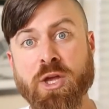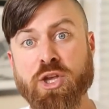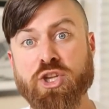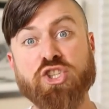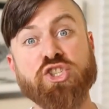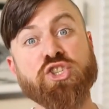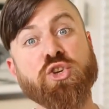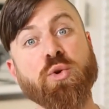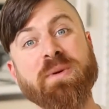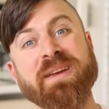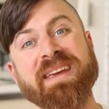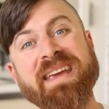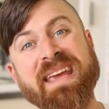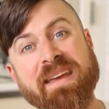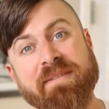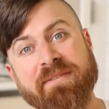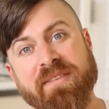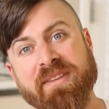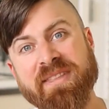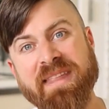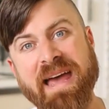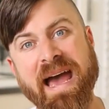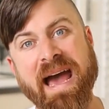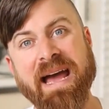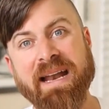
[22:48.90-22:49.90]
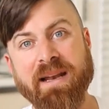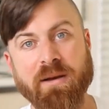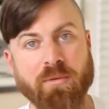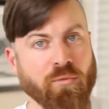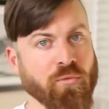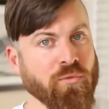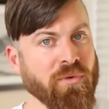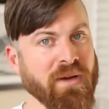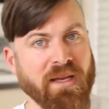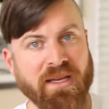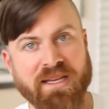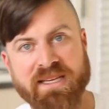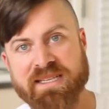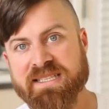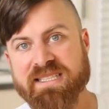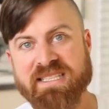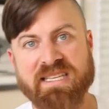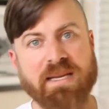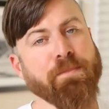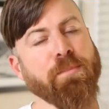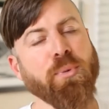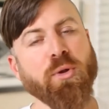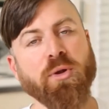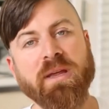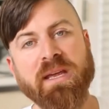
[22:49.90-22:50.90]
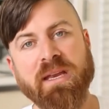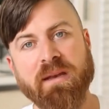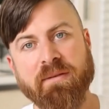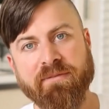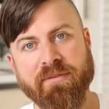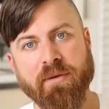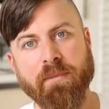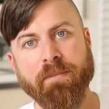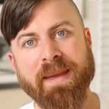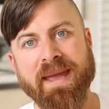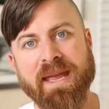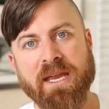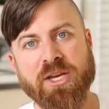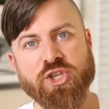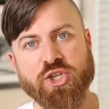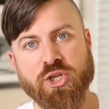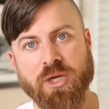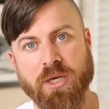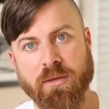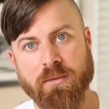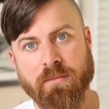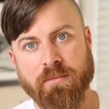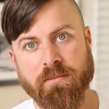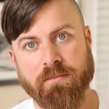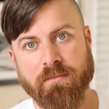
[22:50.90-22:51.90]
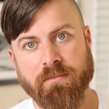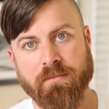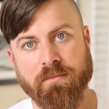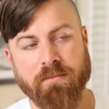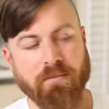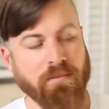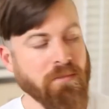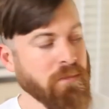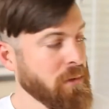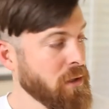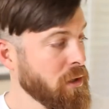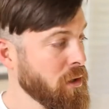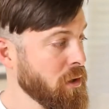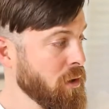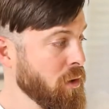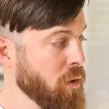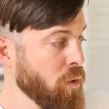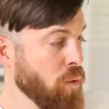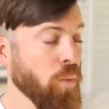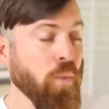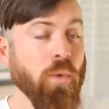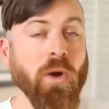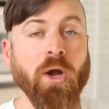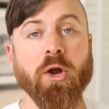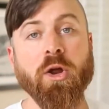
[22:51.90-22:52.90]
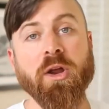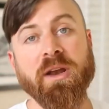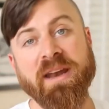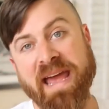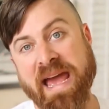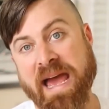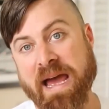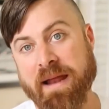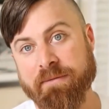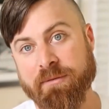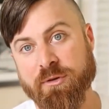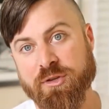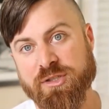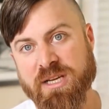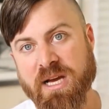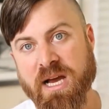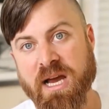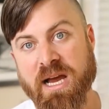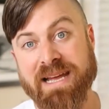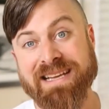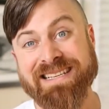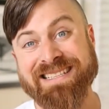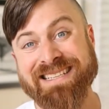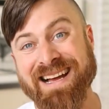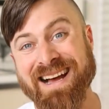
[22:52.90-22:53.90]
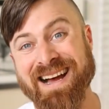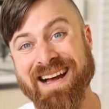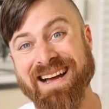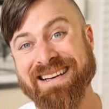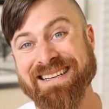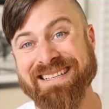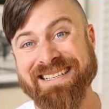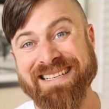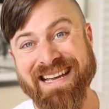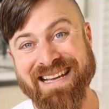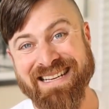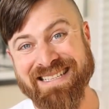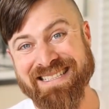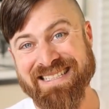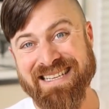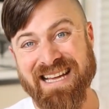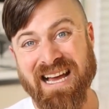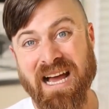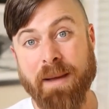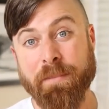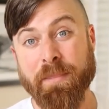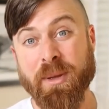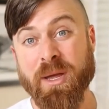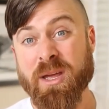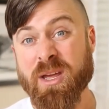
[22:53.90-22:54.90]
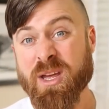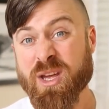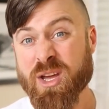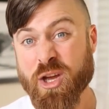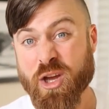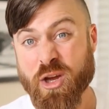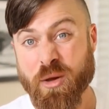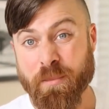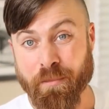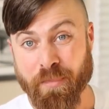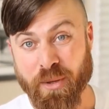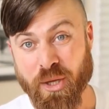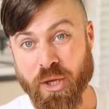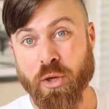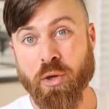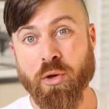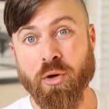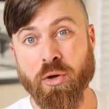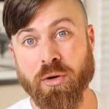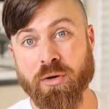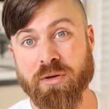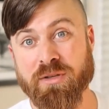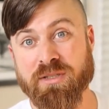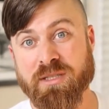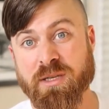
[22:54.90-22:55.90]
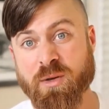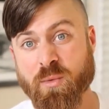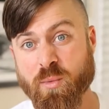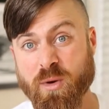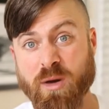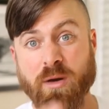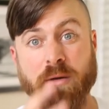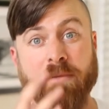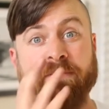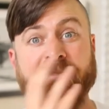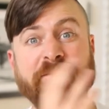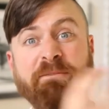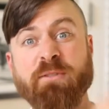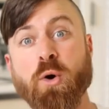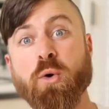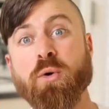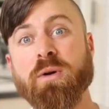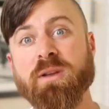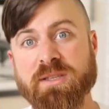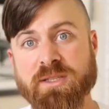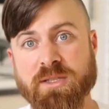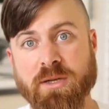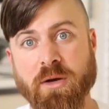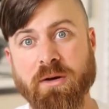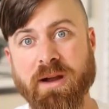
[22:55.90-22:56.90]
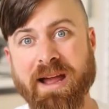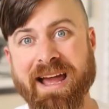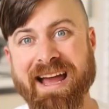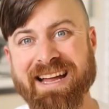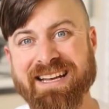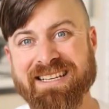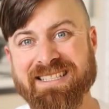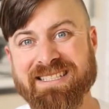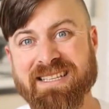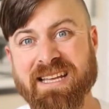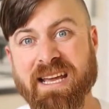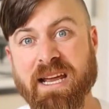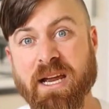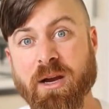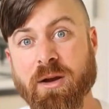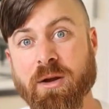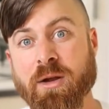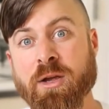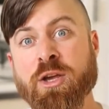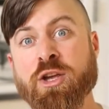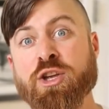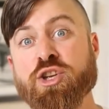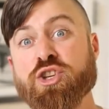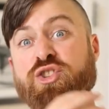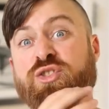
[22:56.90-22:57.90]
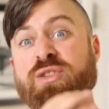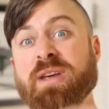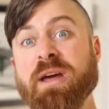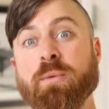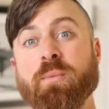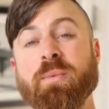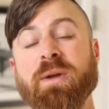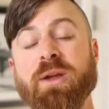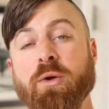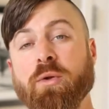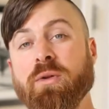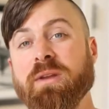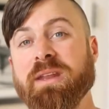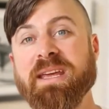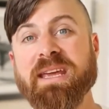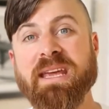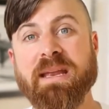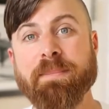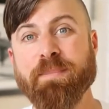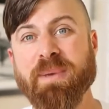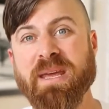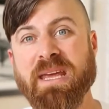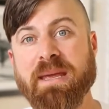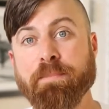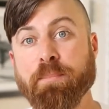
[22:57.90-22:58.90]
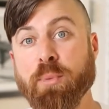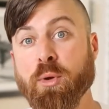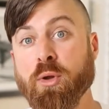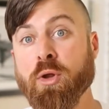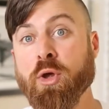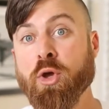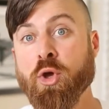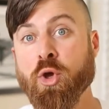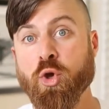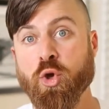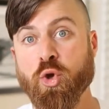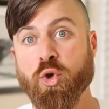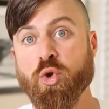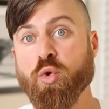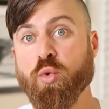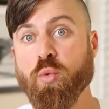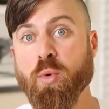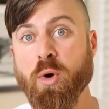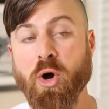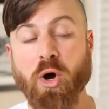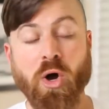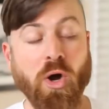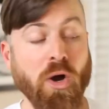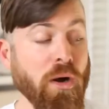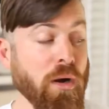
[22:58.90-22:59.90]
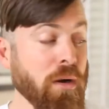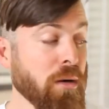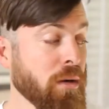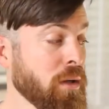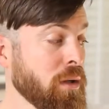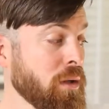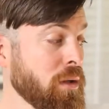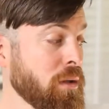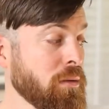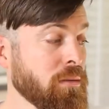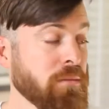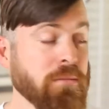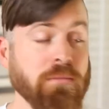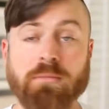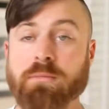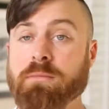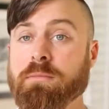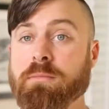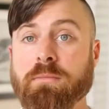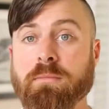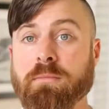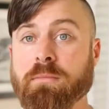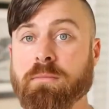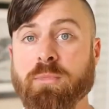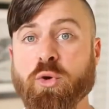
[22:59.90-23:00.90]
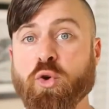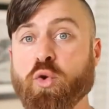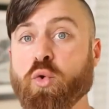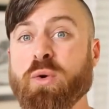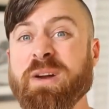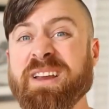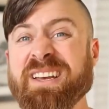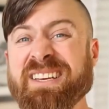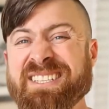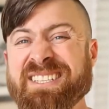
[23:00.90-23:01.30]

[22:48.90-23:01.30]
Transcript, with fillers: So given that really simple information, we're going to advertise on desktop computers. We're going to focus our ads there so that we only get people who are going